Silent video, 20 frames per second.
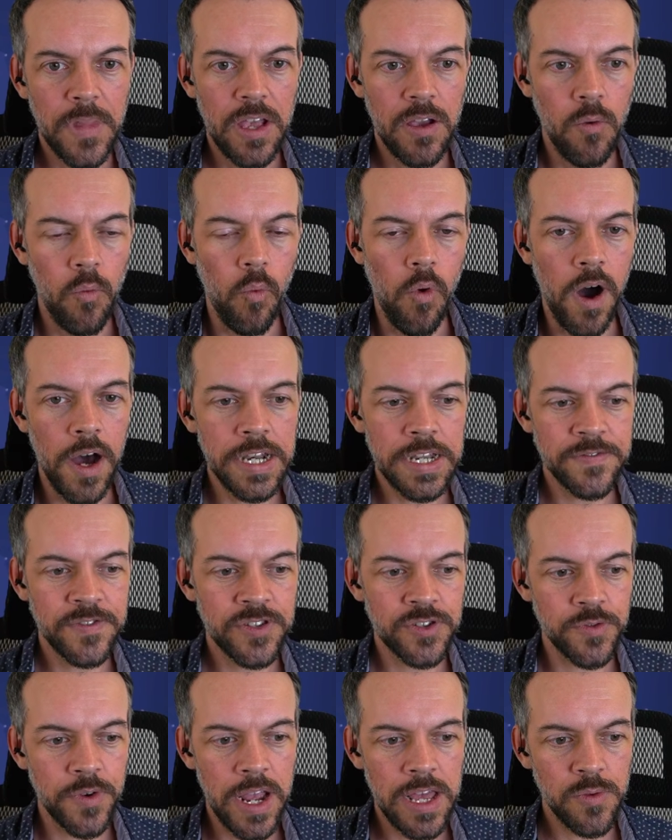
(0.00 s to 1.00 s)
Wand of
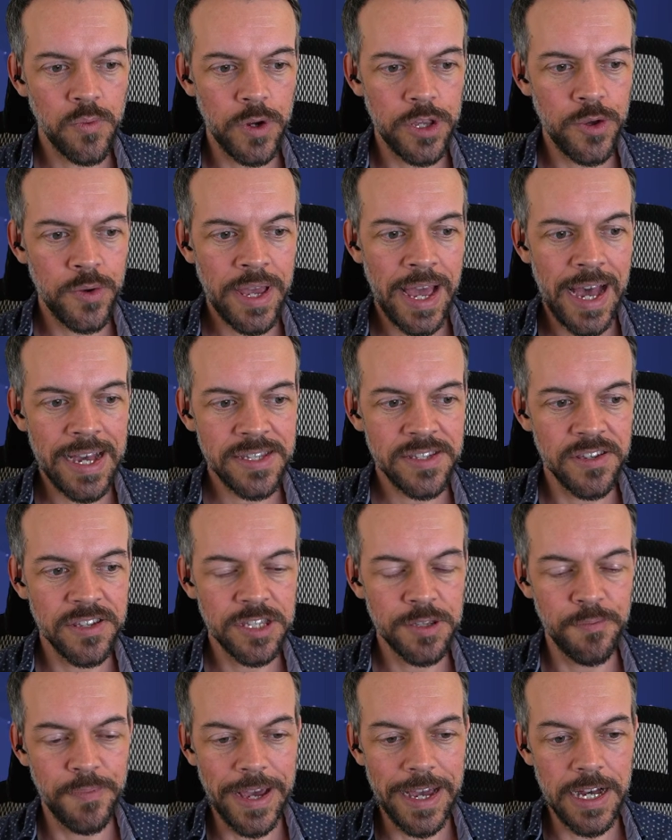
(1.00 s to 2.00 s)
Strength, when you cast a
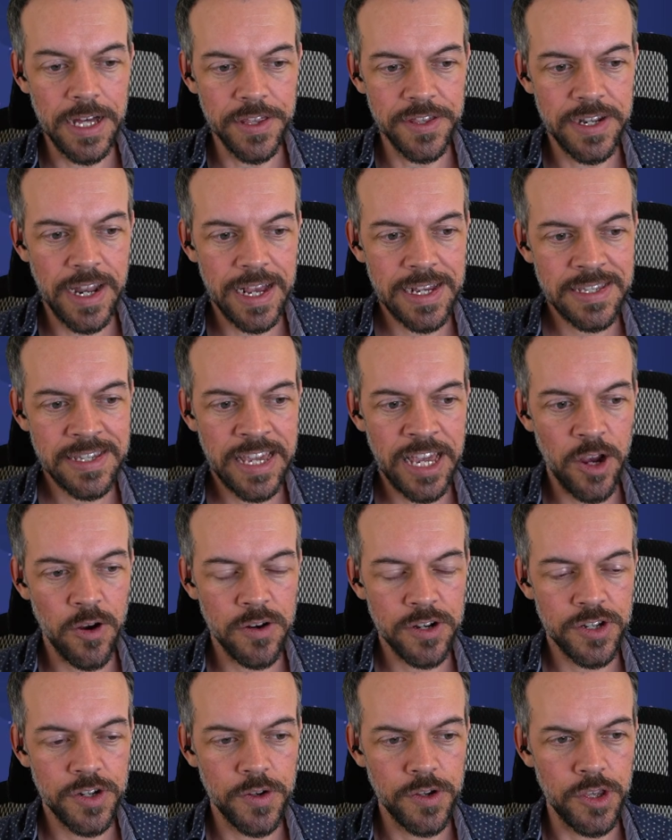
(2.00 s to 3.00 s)
spell, the next
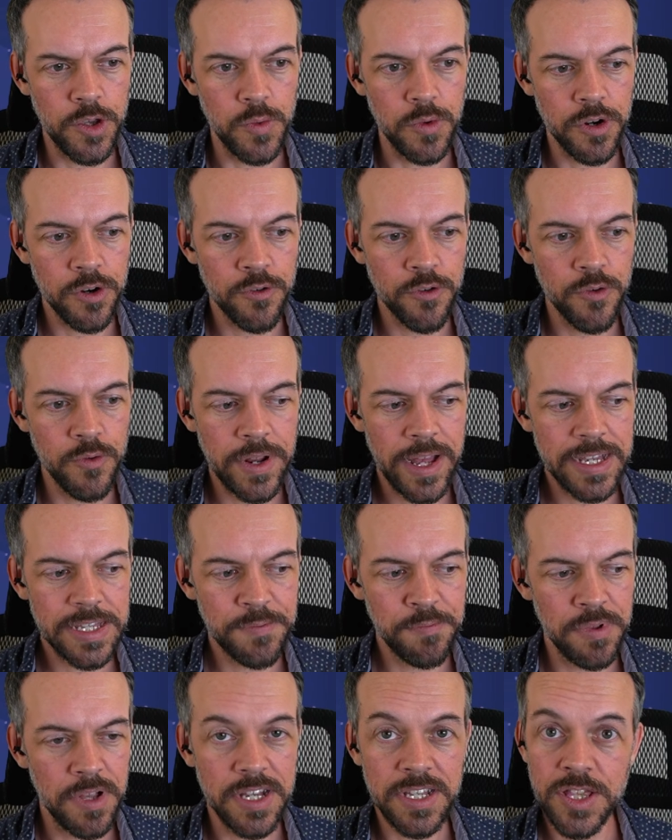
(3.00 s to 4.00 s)
character you recruit has
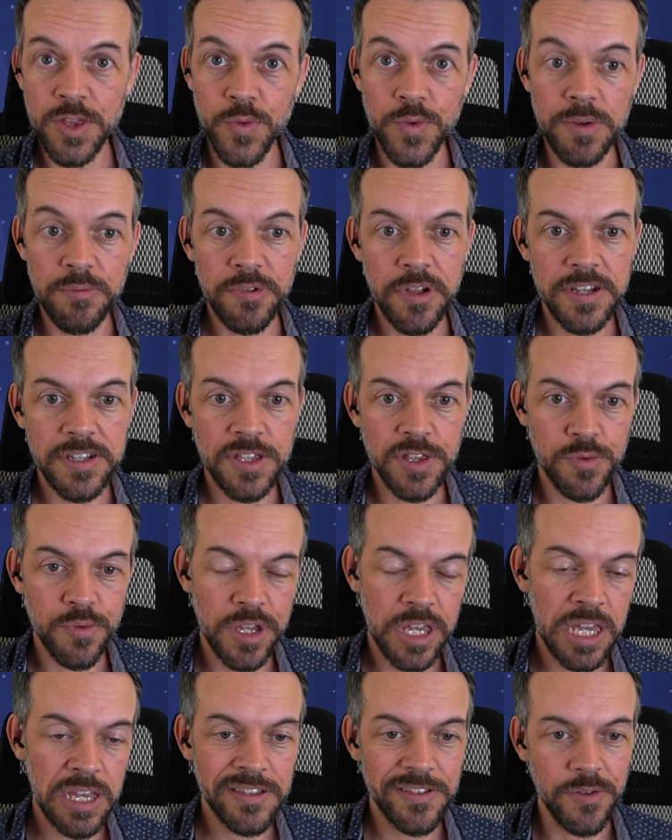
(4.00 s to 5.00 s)

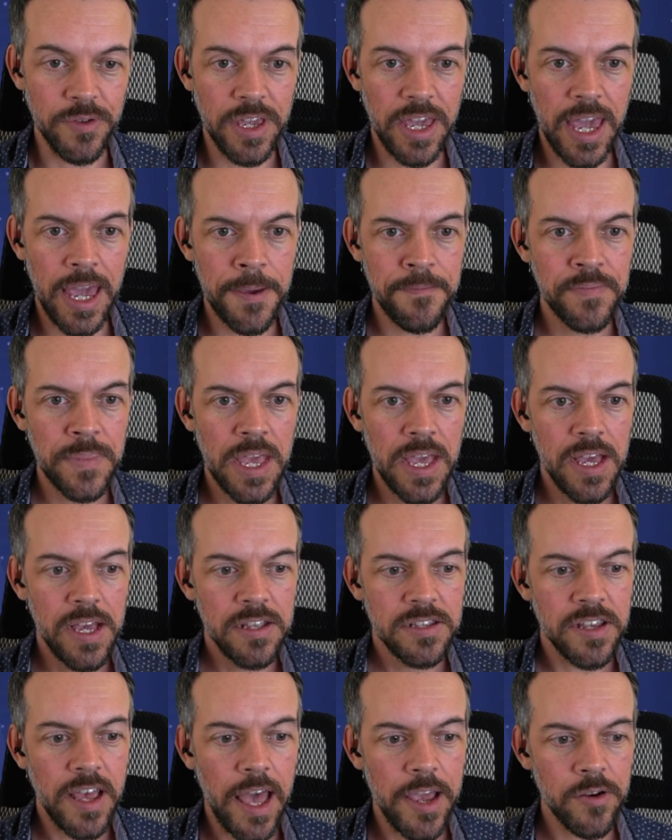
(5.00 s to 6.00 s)
+3/+3. It's okay.
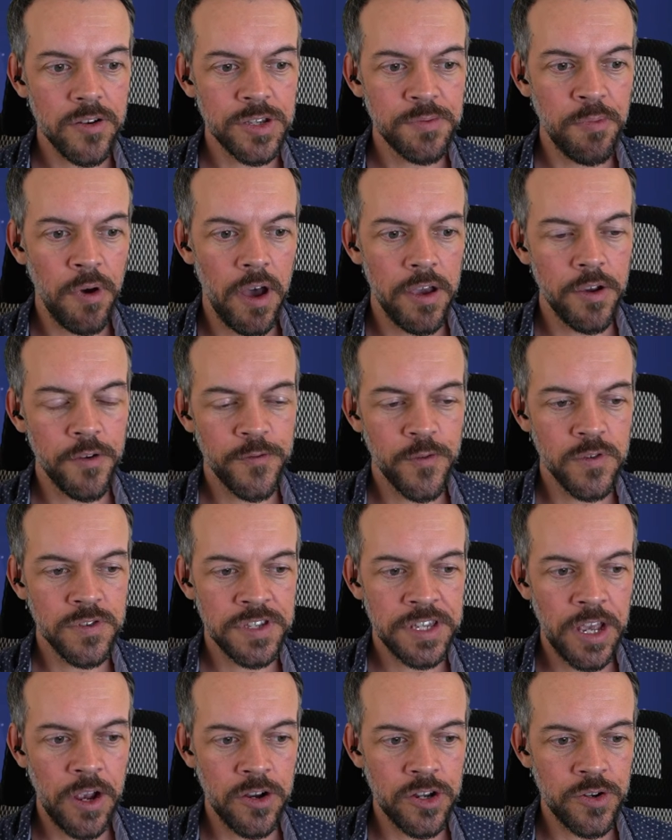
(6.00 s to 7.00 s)
Tiger's Paw, your
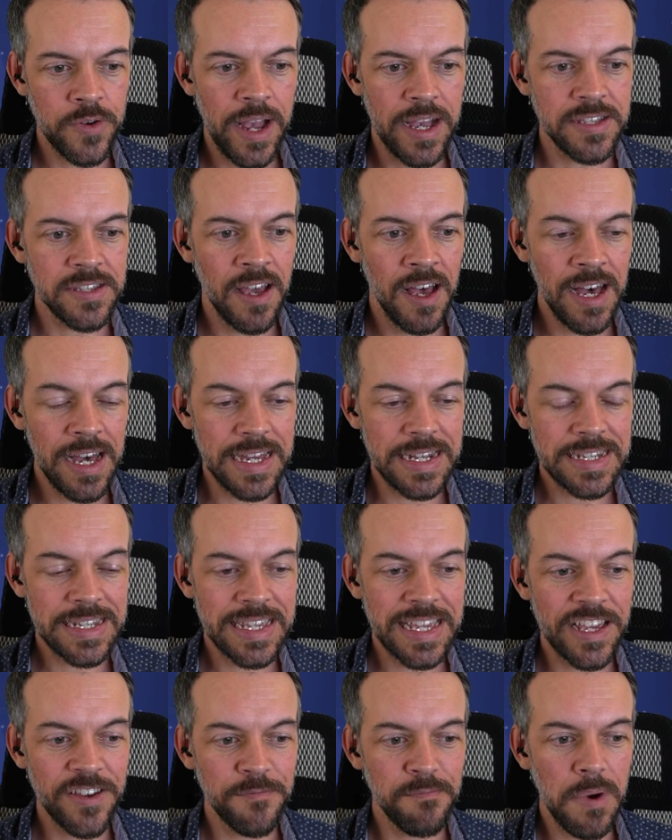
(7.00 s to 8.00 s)
first character has Hunt.
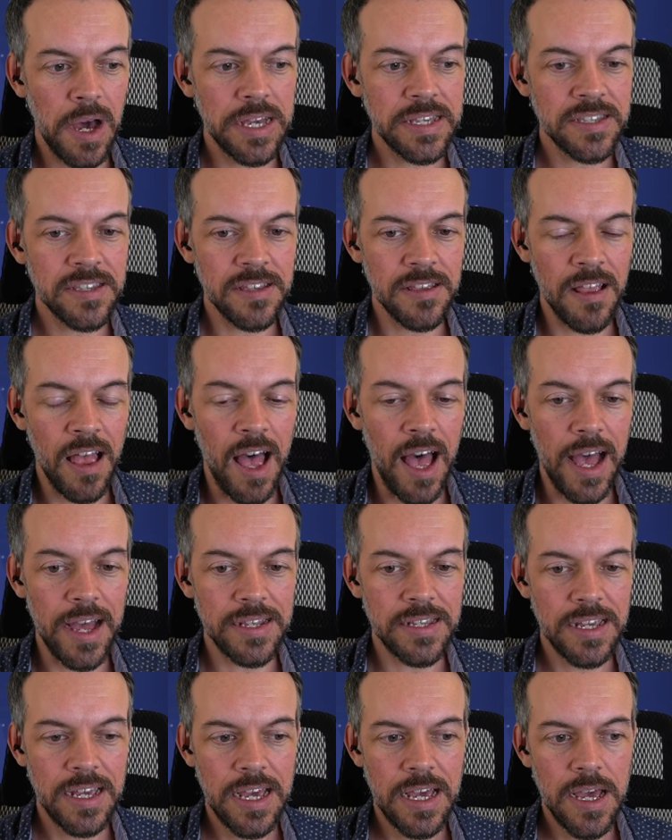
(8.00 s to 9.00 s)
Give my
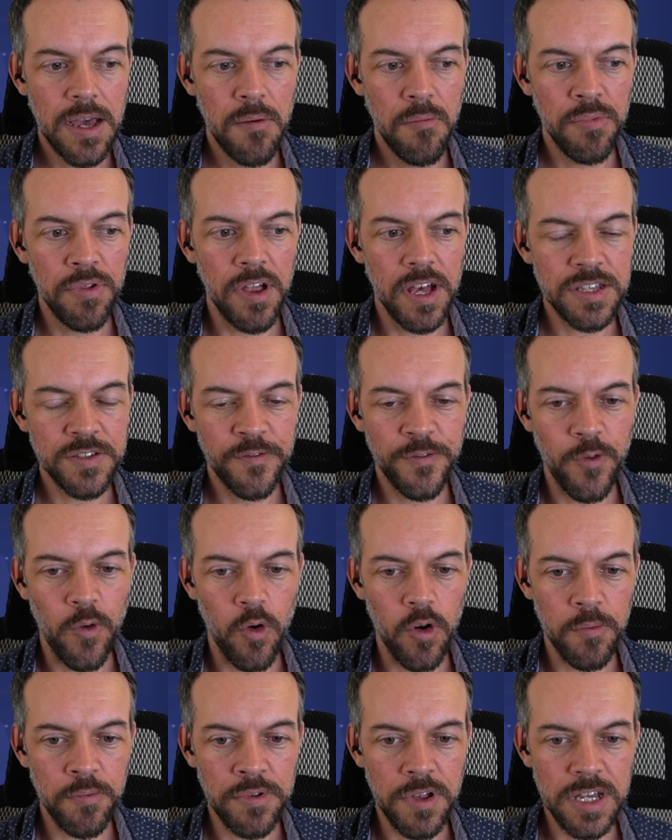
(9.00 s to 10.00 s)
slot
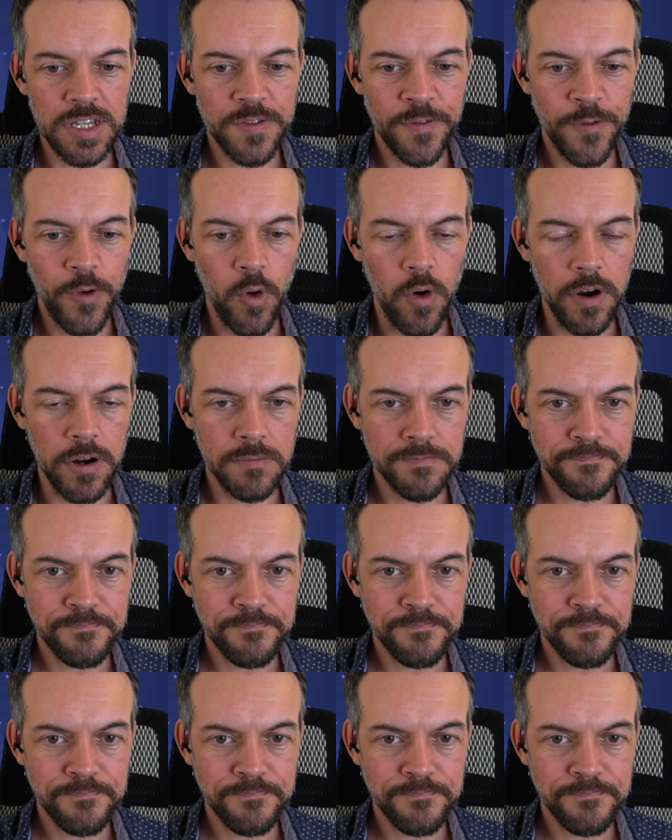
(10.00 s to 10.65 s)
+4/+4.